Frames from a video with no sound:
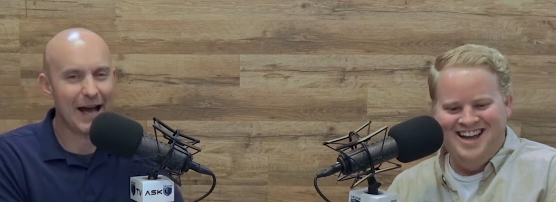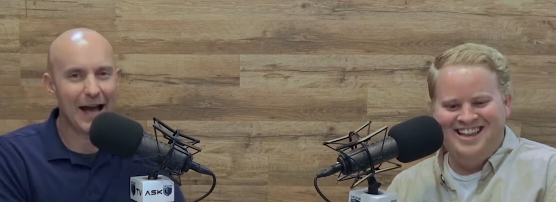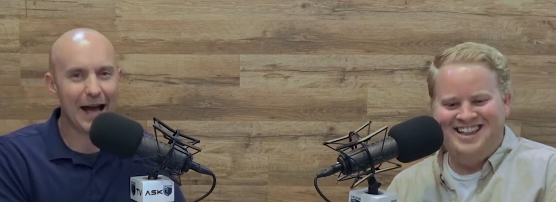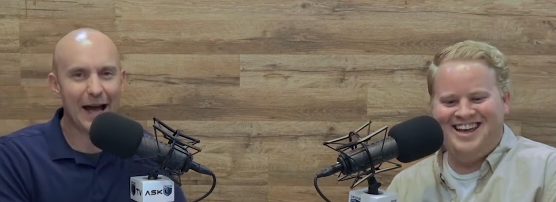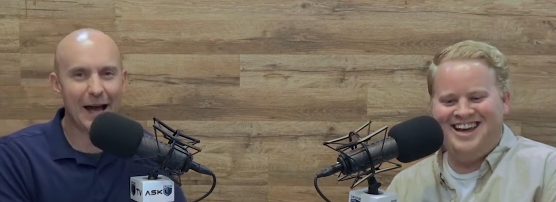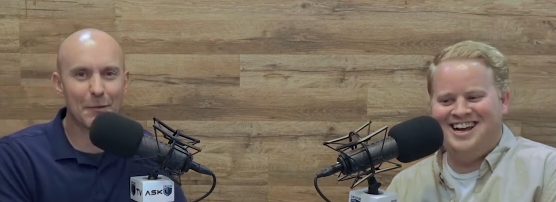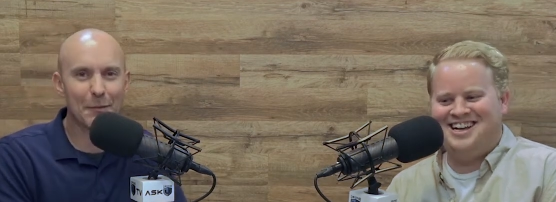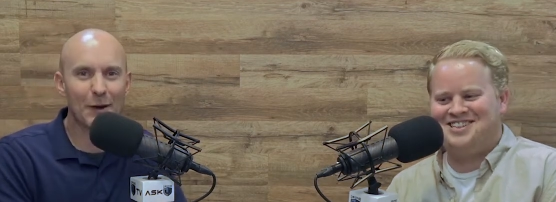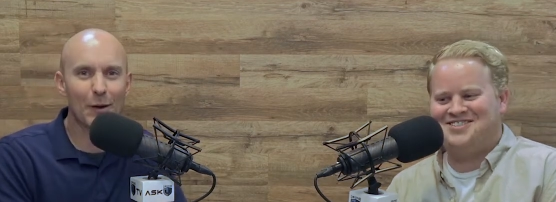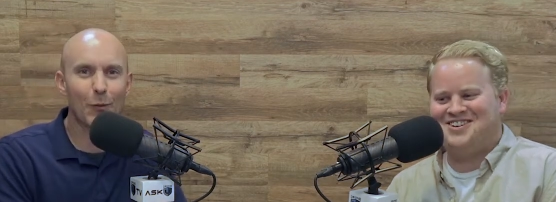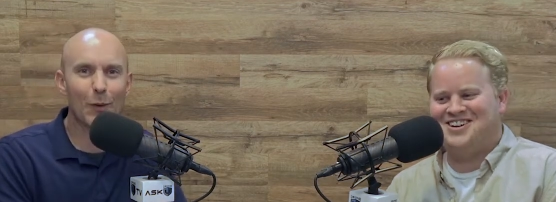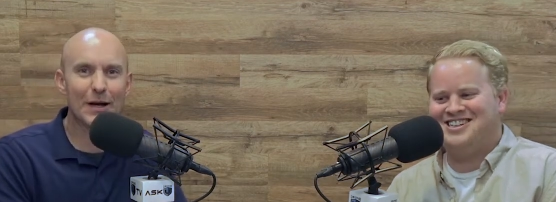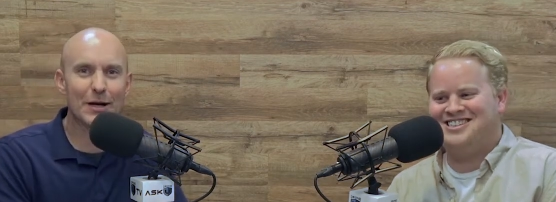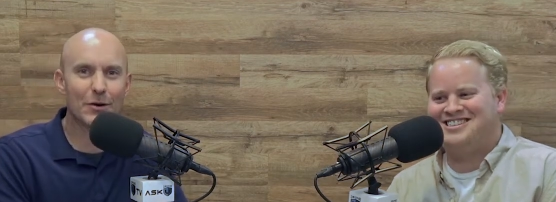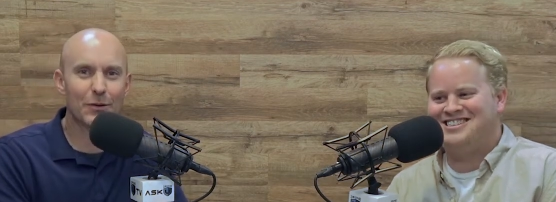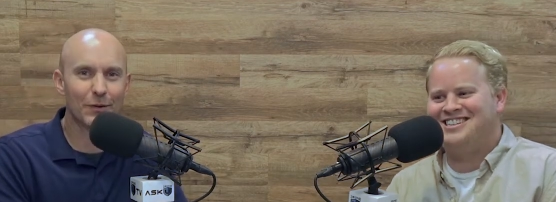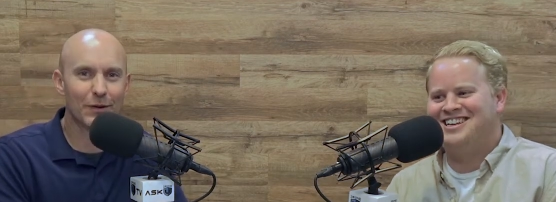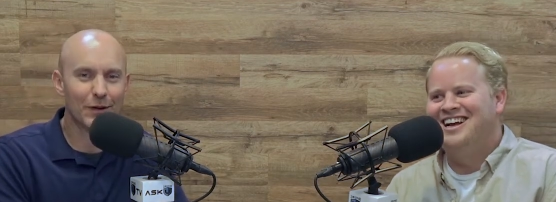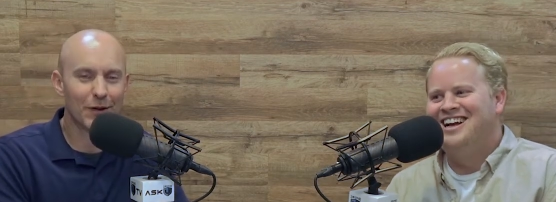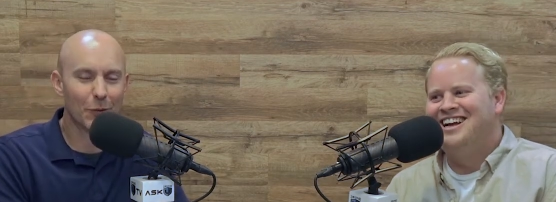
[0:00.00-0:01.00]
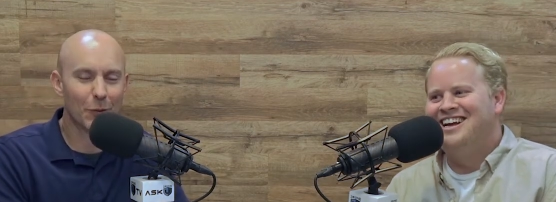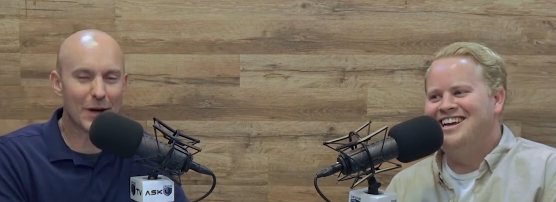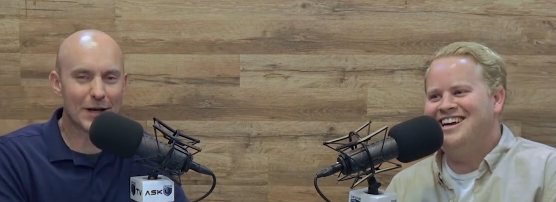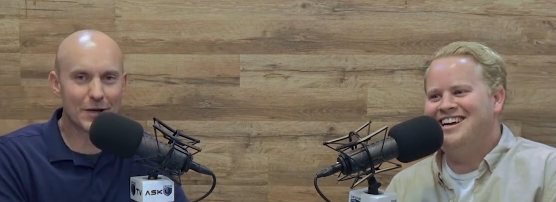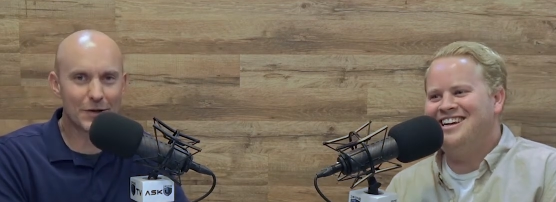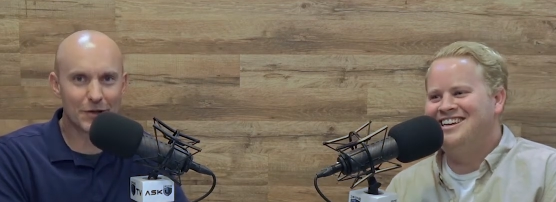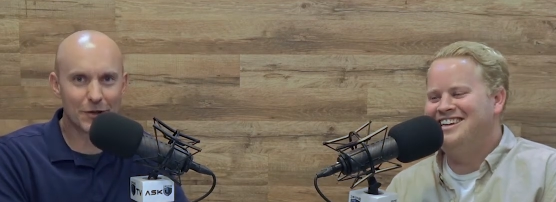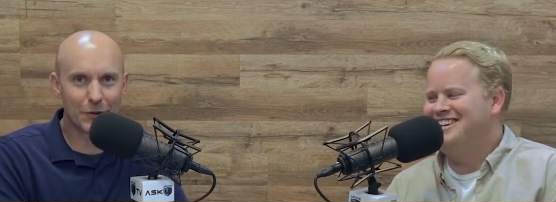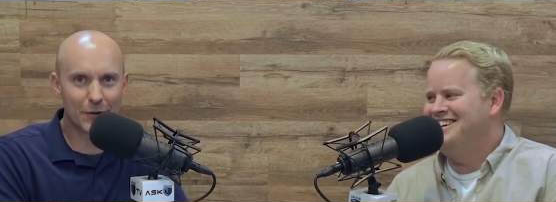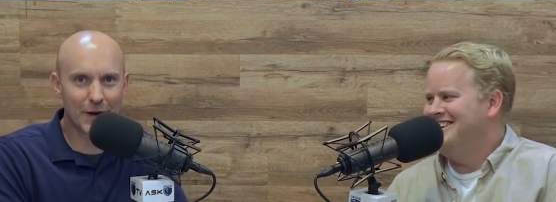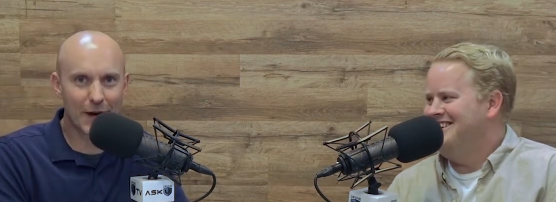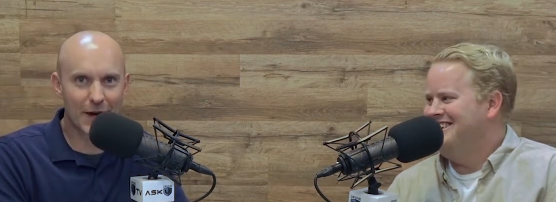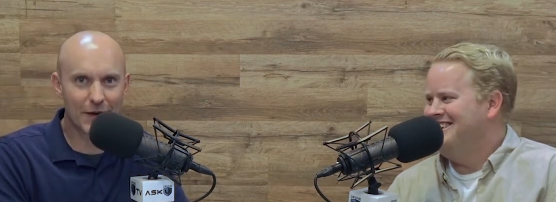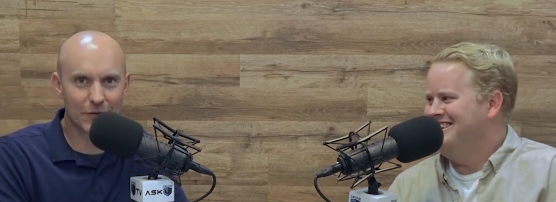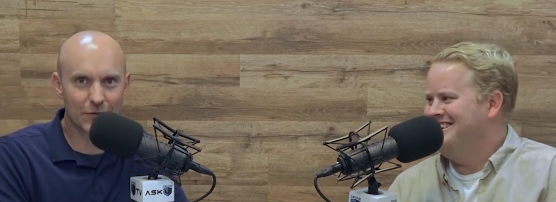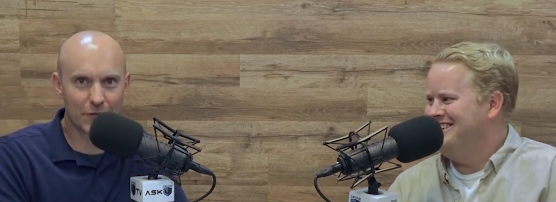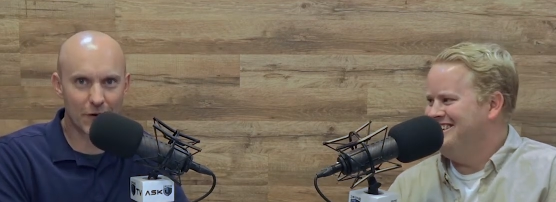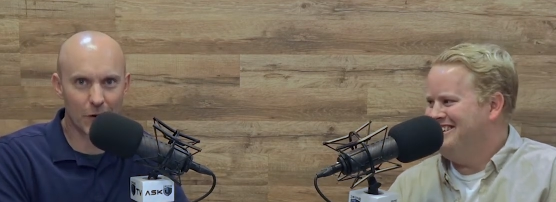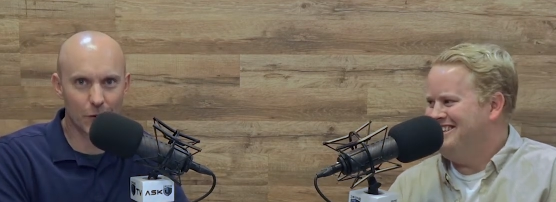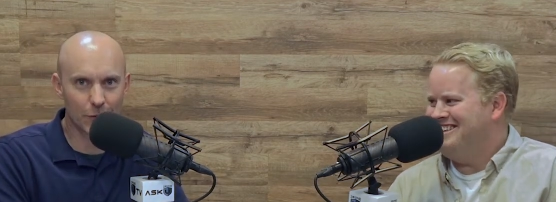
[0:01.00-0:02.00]
Speaker 1: why, don't, why don't you
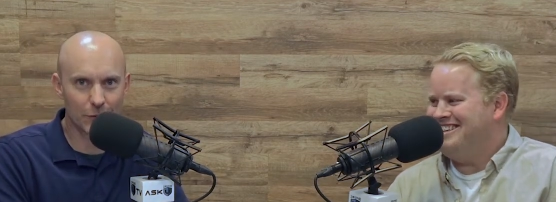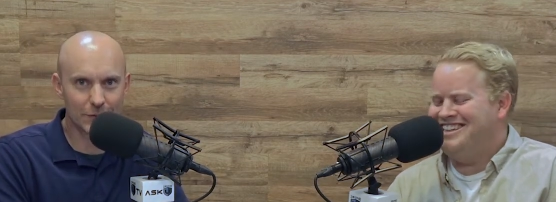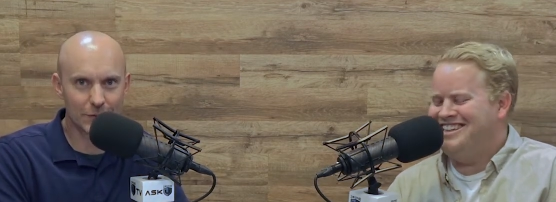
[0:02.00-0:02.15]
guys vote?